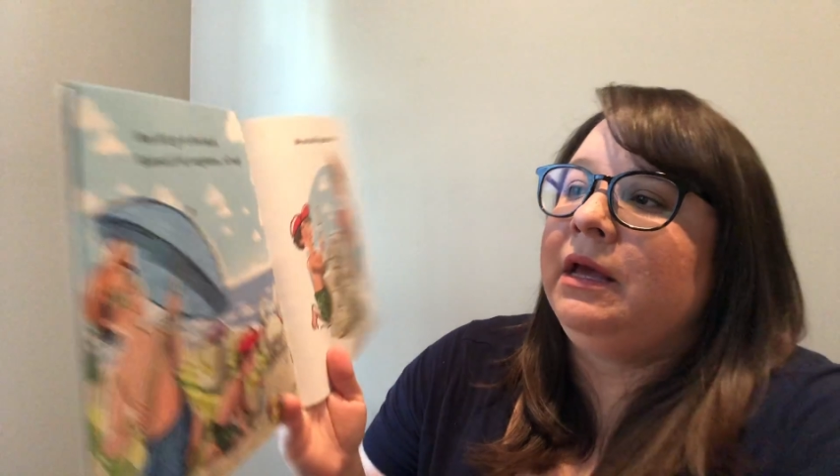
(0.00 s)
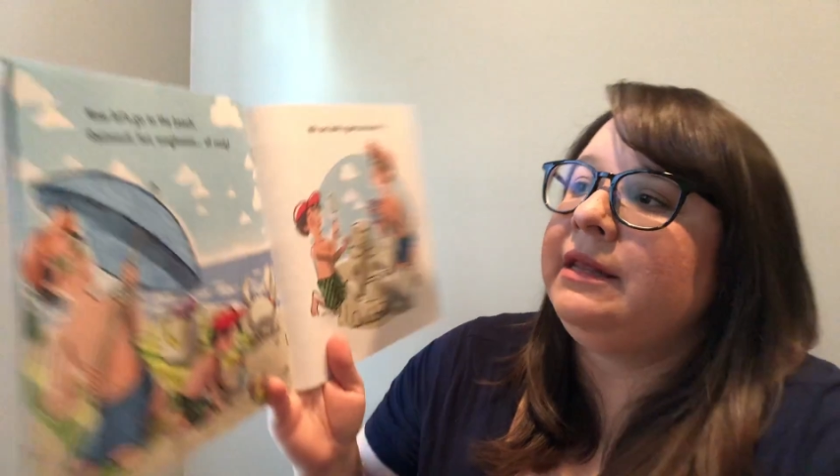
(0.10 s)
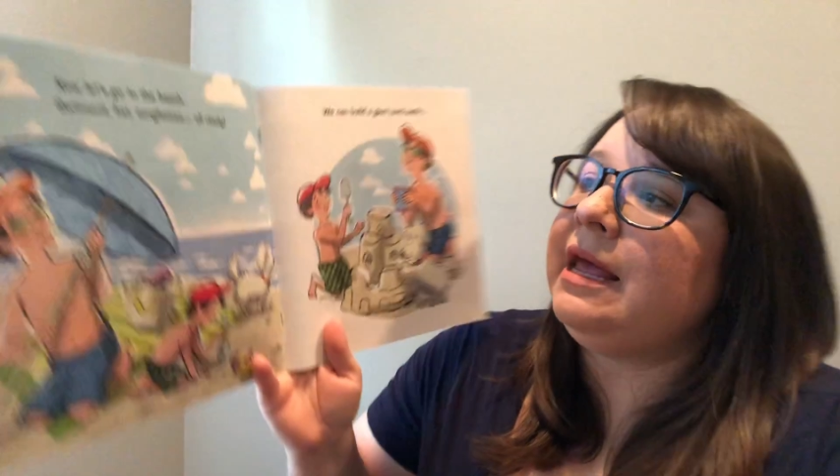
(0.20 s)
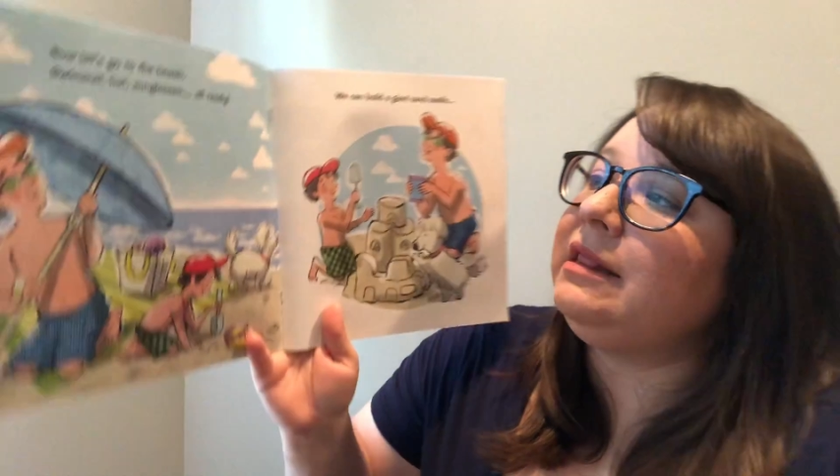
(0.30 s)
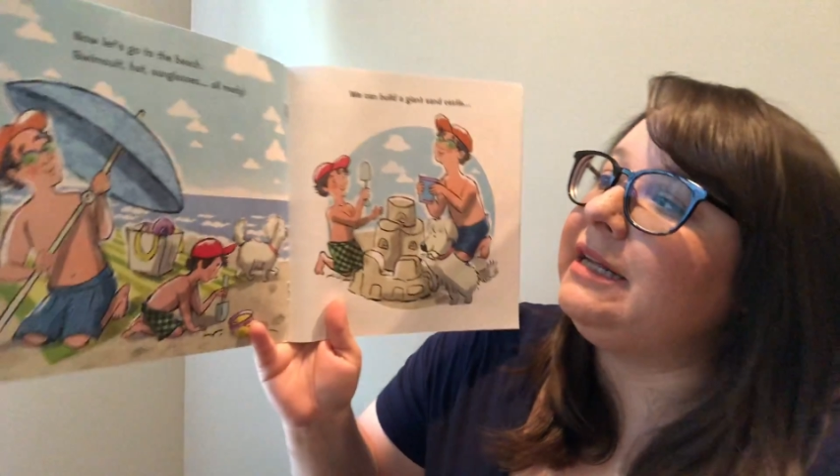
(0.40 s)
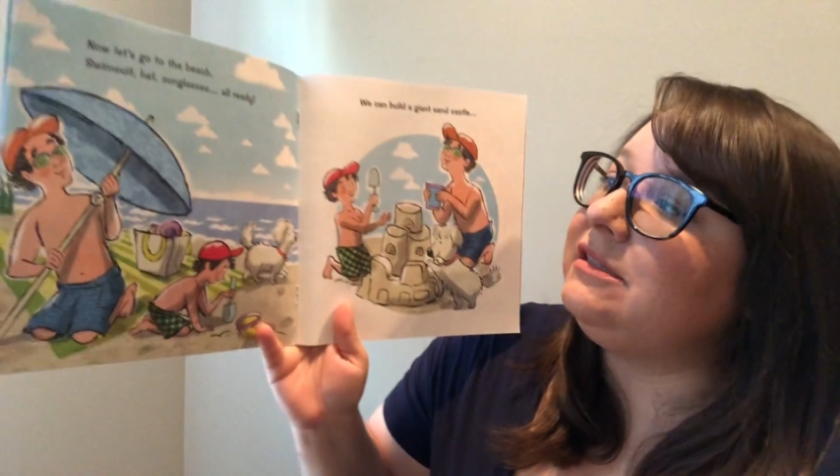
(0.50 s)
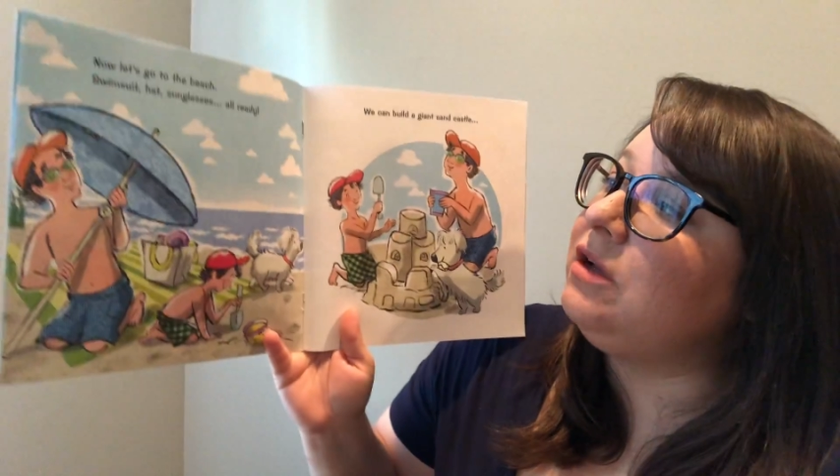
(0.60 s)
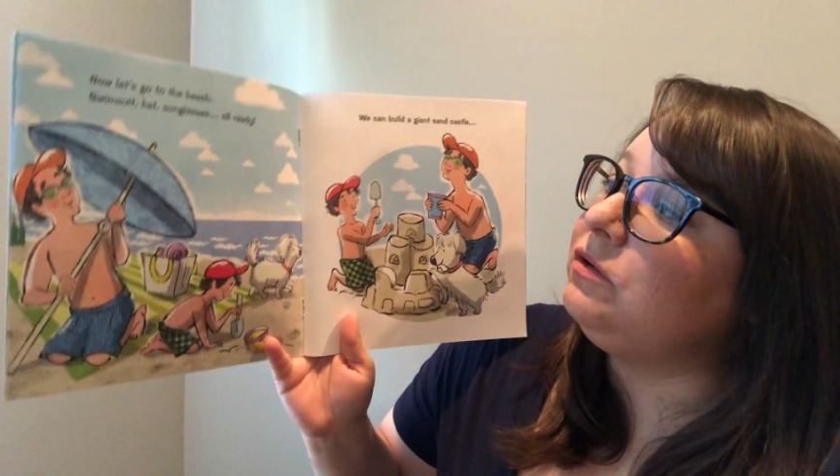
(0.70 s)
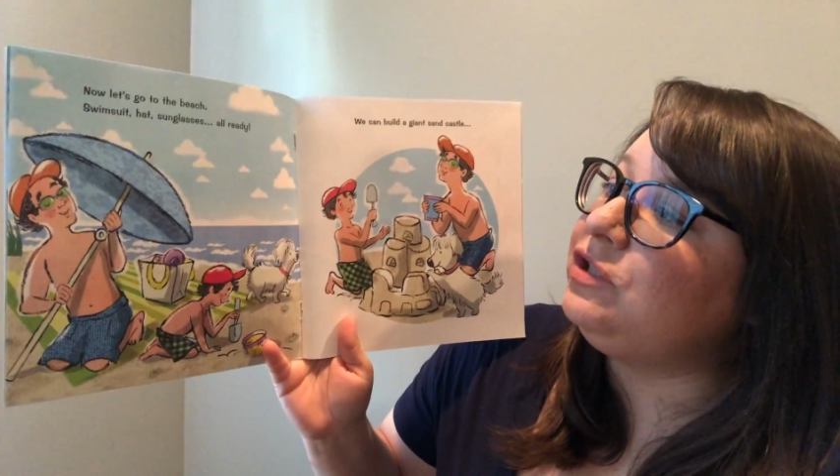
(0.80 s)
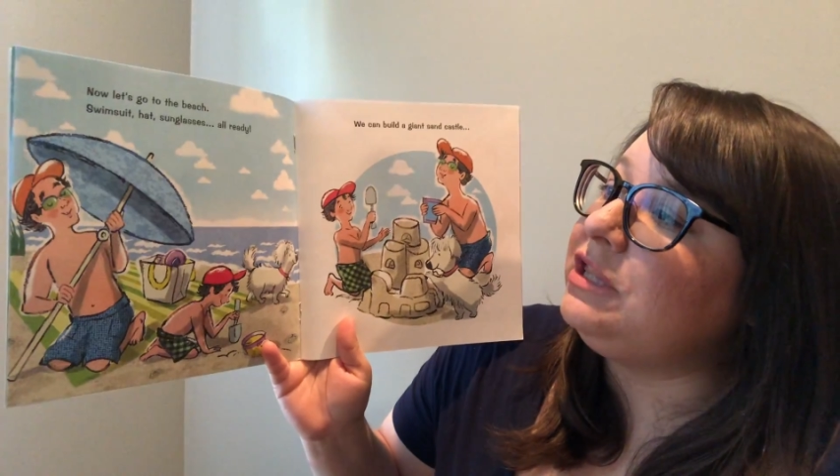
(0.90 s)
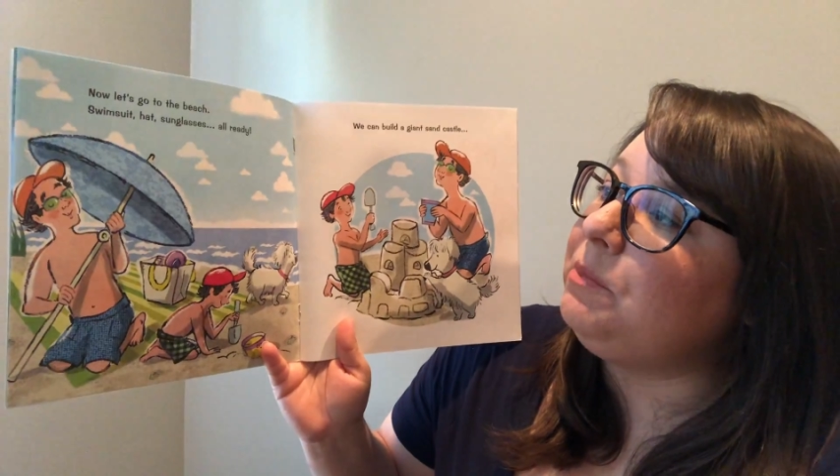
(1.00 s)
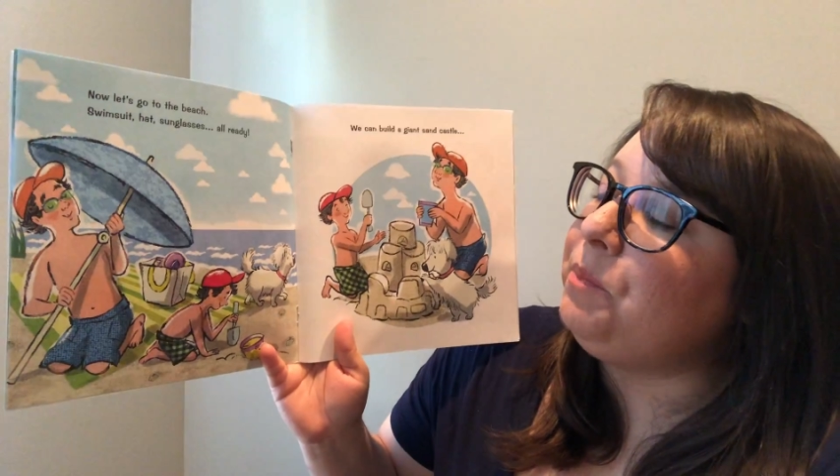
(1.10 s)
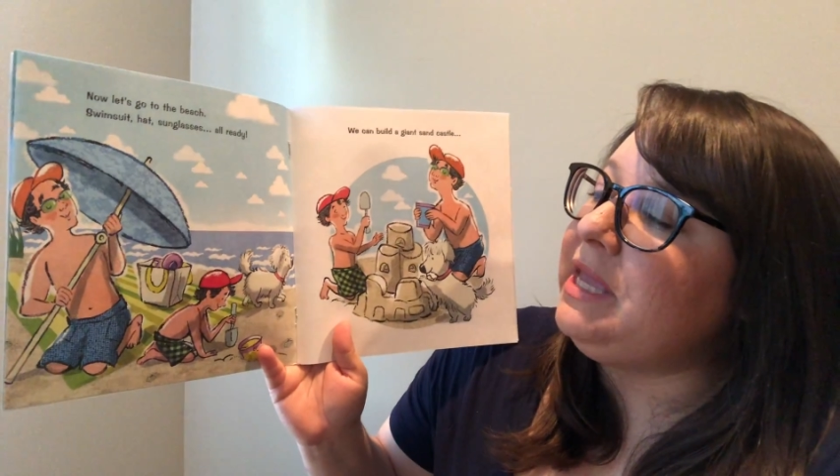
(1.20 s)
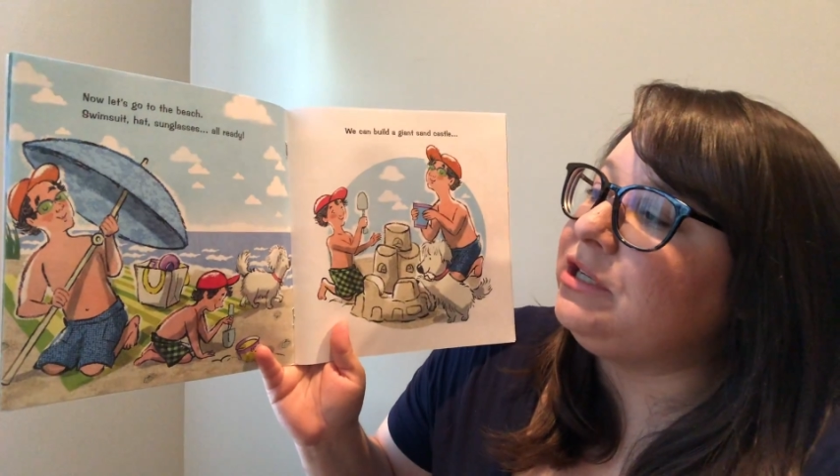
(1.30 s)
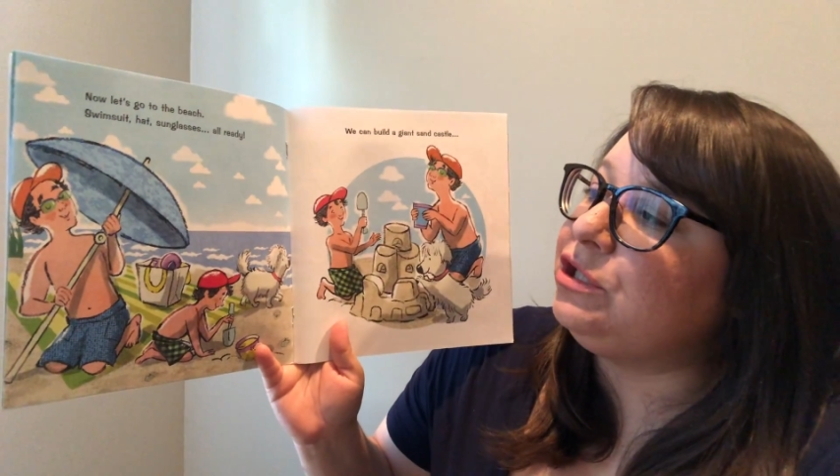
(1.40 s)
Now let's go to the
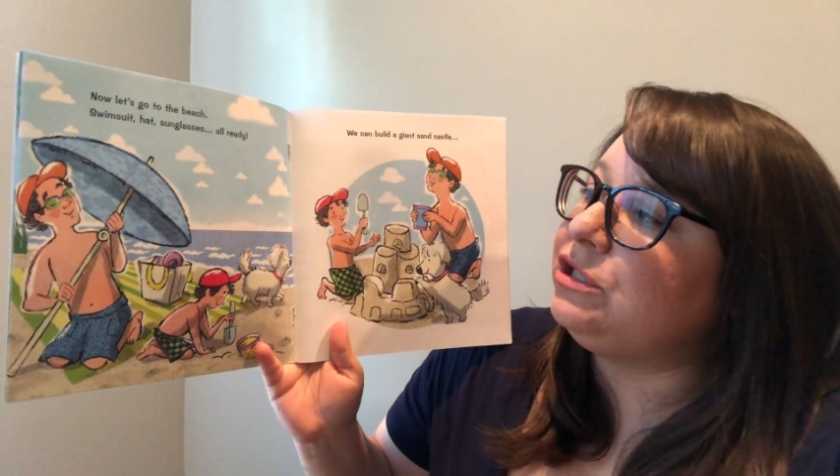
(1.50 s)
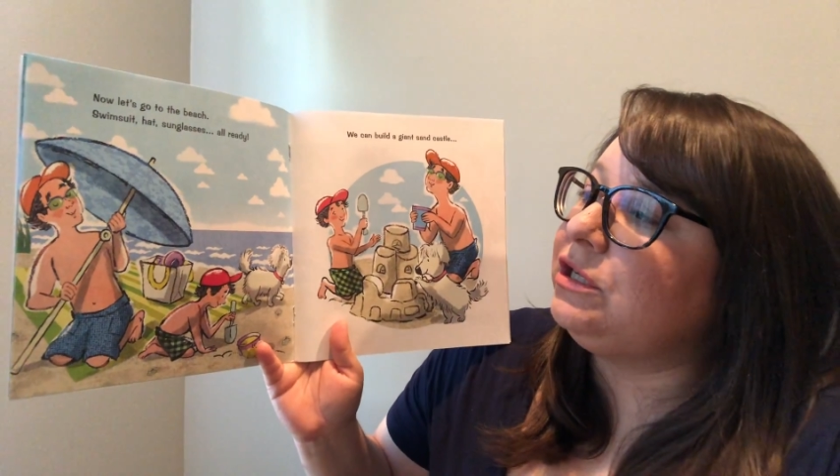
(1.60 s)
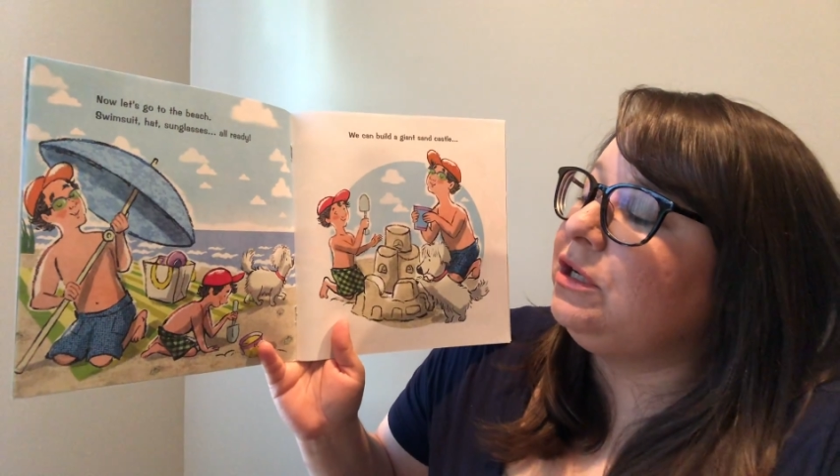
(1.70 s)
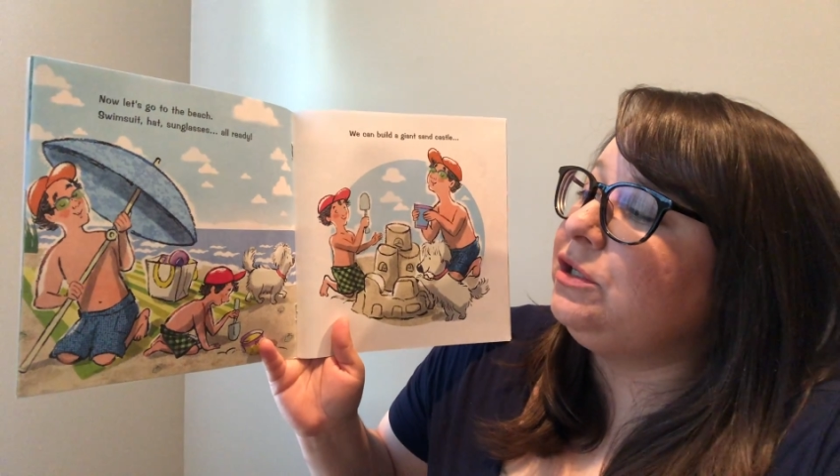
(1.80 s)
beach.